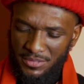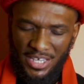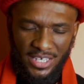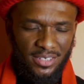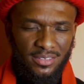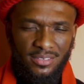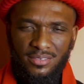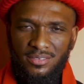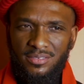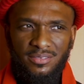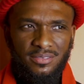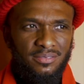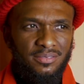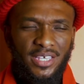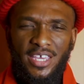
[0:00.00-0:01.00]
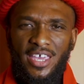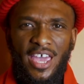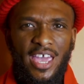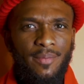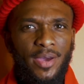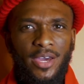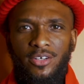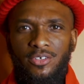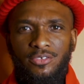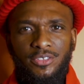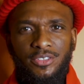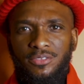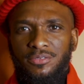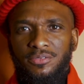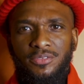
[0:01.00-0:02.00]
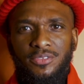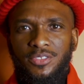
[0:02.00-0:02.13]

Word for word: like they came out on the